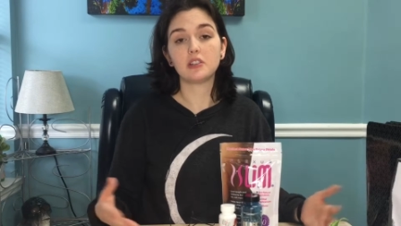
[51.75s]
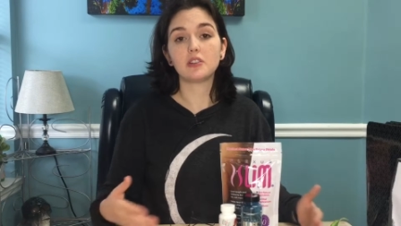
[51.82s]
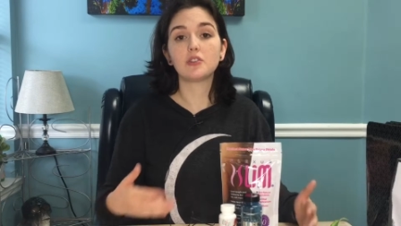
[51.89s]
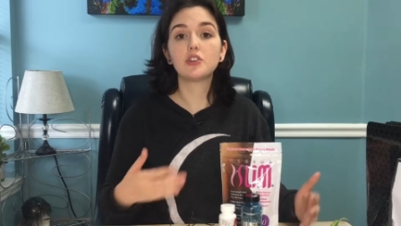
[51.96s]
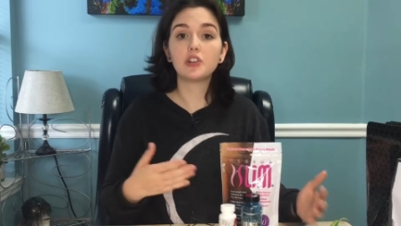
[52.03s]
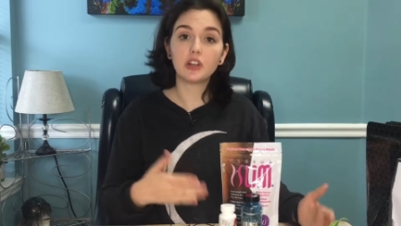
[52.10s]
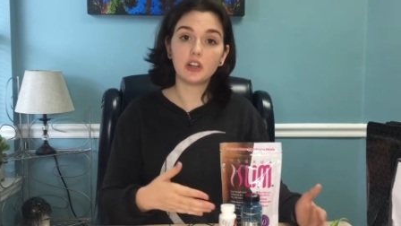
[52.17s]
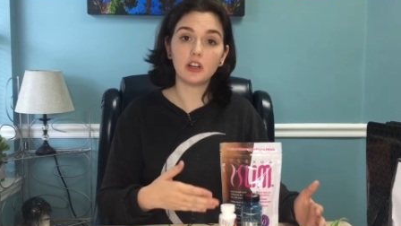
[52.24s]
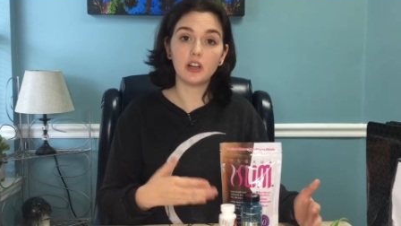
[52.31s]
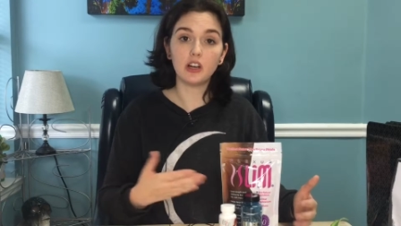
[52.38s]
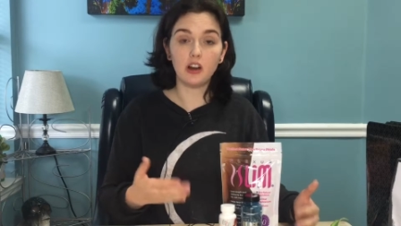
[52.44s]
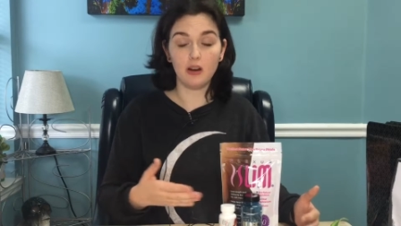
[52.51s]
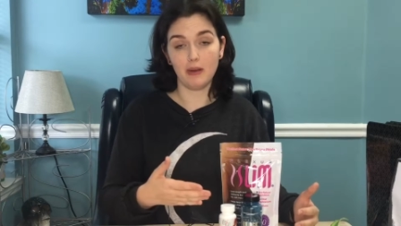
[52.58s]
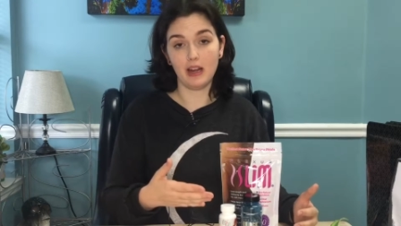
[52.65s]
So sugar
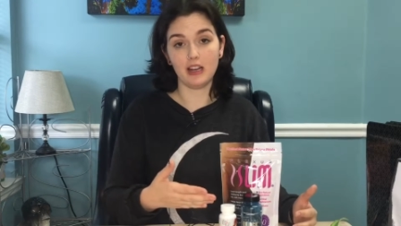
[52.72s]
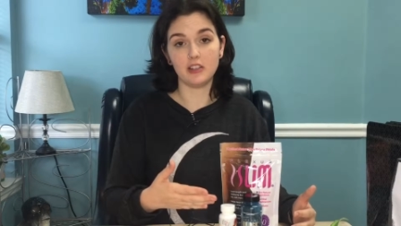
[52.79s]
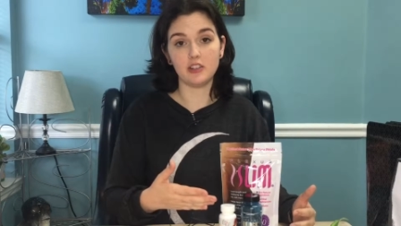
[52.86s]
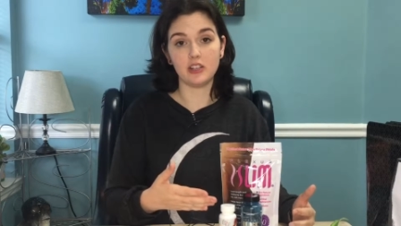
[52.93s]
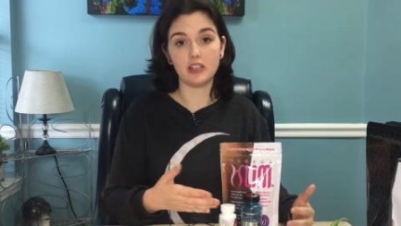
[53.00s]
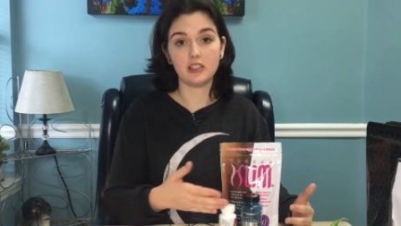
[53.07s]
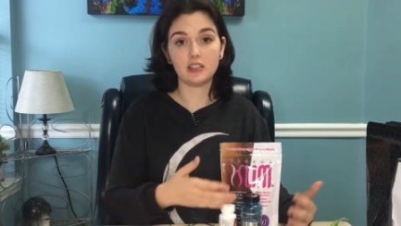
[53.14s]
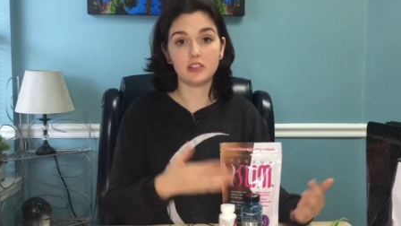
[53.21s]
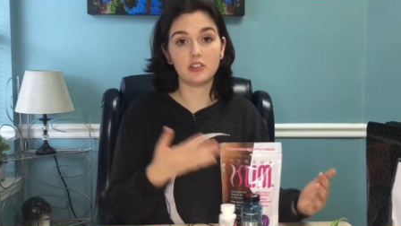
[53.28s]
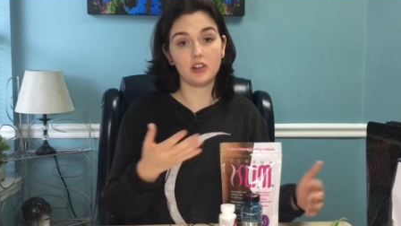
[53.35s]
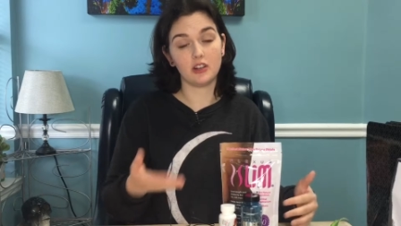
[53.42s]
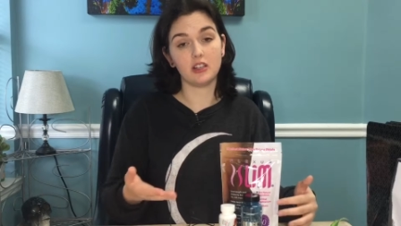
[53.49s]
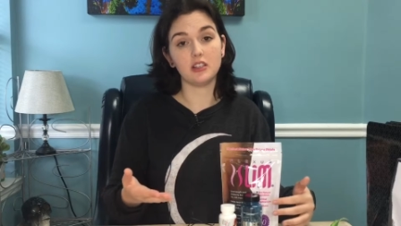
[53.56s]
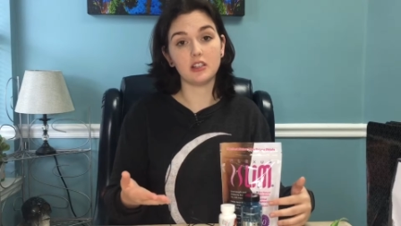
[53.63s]
and carbohydrates
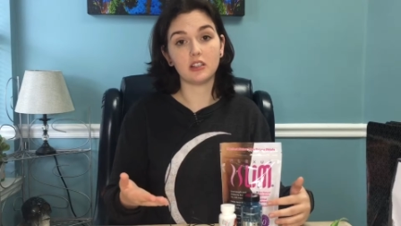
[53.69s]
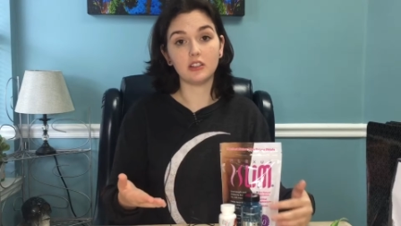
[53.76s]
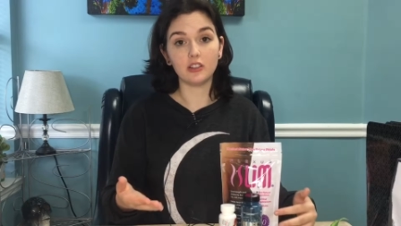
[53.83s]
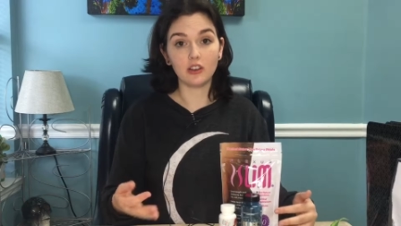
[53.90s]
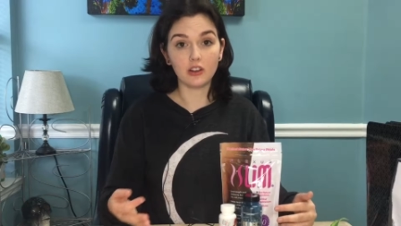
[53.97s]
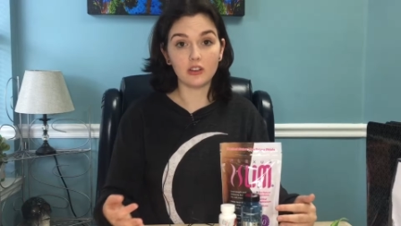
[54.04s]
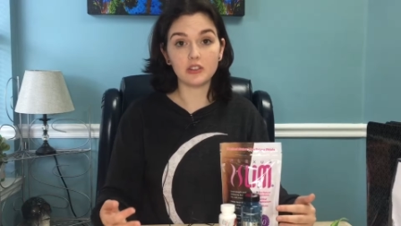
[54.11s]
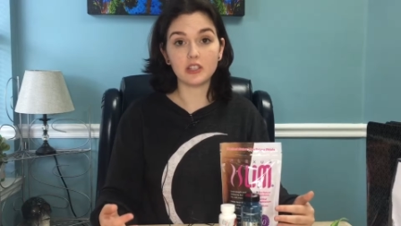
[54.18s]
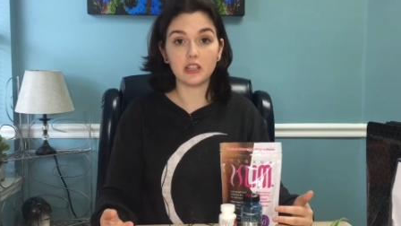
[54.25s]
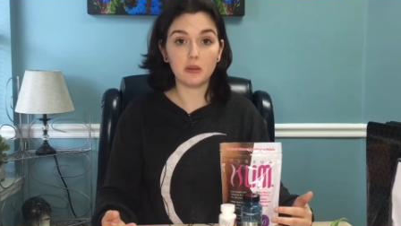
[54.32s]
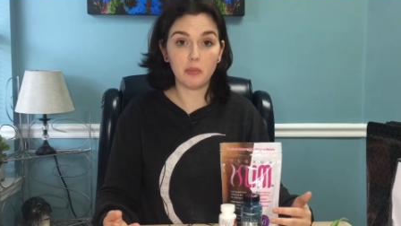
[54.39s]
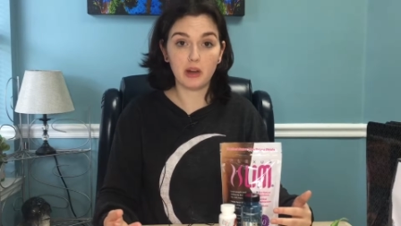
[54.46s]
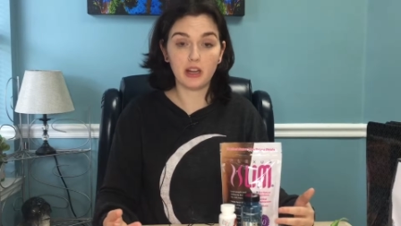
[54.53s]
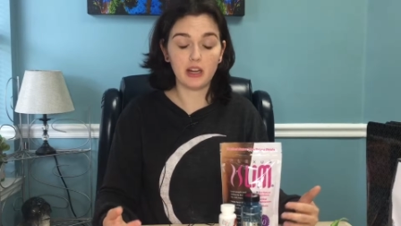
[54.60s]
turn into glucose in
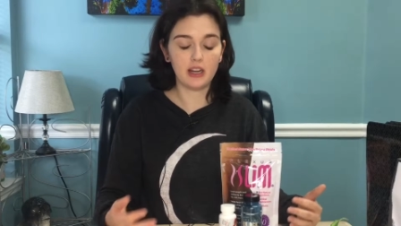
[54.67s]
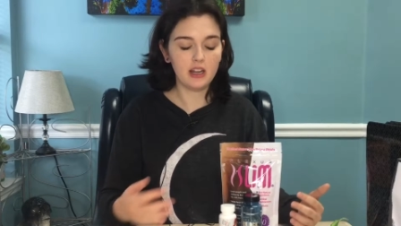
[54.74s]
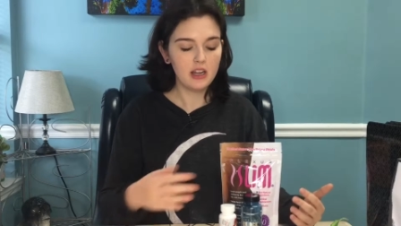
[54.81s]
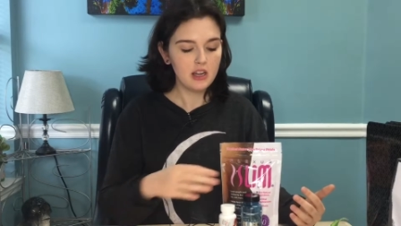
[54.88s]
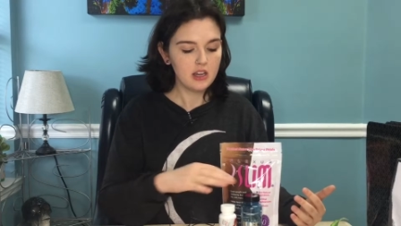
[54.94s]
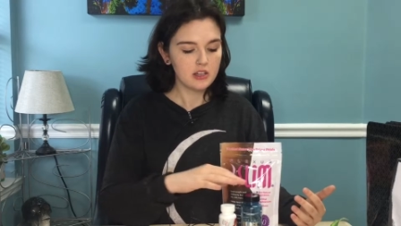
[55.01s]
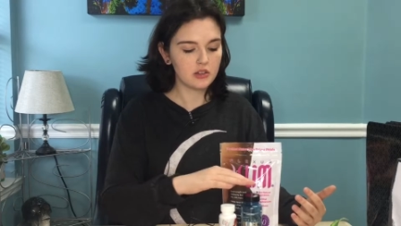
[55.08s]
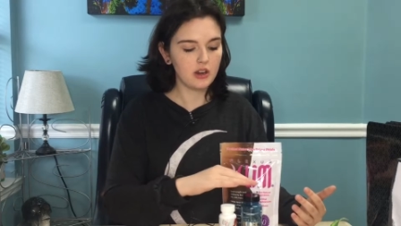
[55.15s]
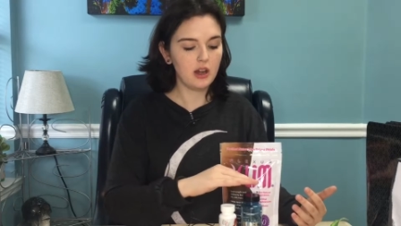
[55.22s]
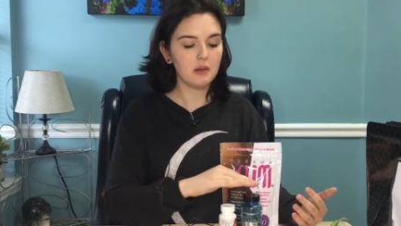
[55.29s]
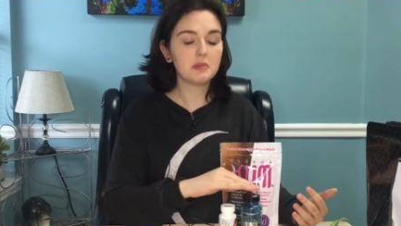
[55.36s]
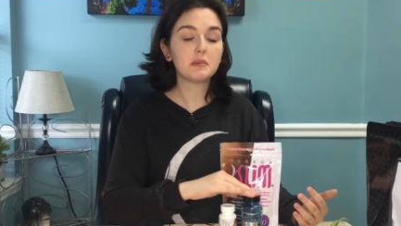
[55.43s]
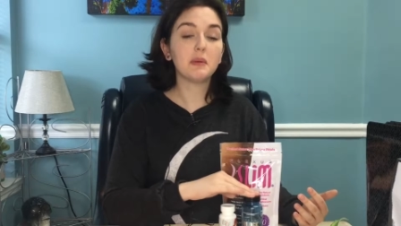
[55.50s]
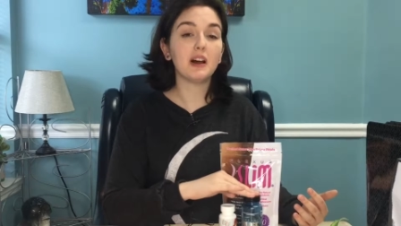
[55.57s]
the body. So it
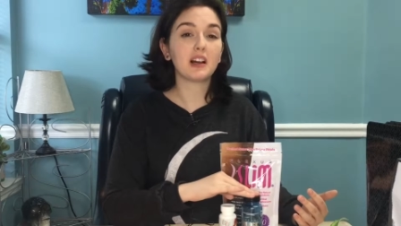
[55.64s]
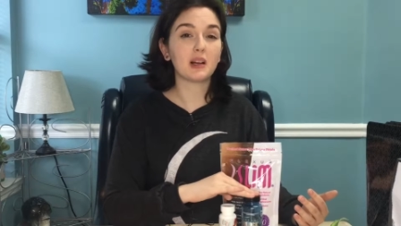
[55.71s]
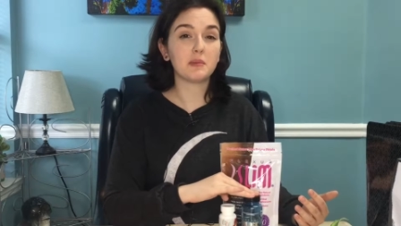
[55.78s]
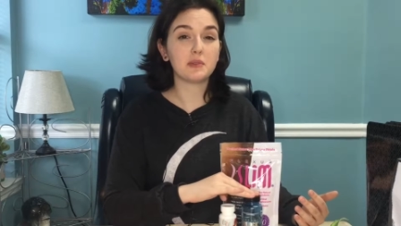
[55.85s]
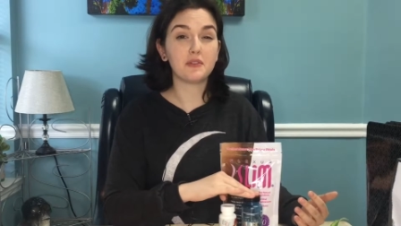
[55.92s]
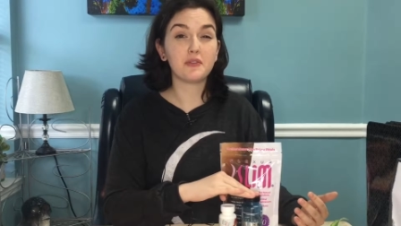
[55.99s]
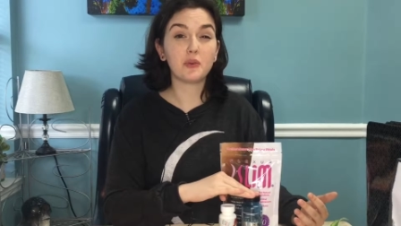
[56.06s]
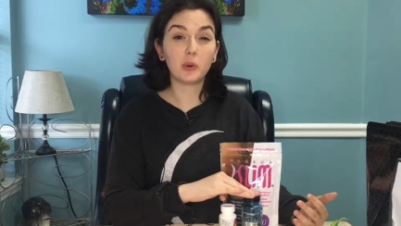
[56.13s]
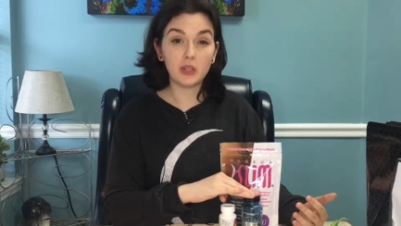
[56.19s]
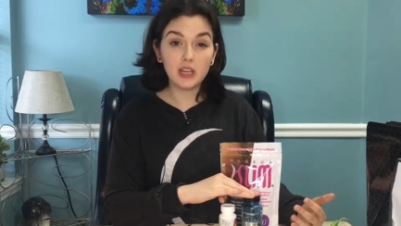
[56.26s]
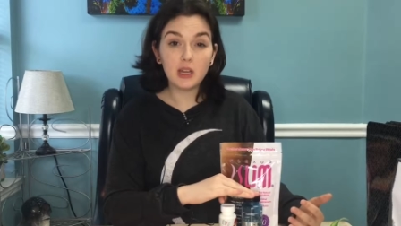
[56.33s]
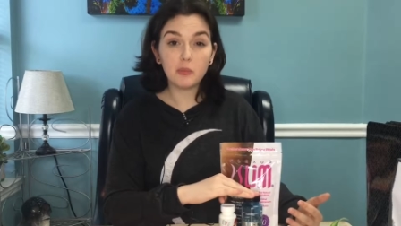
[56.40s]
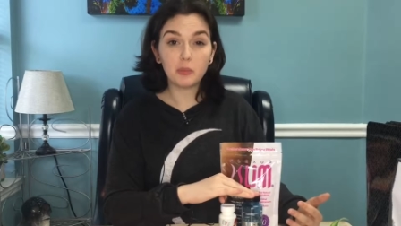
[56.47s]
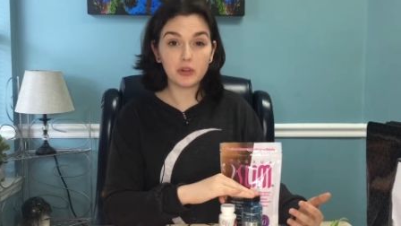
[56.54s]
helps block up to
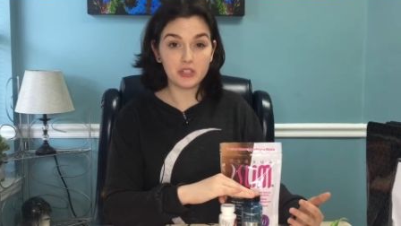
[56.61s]
48%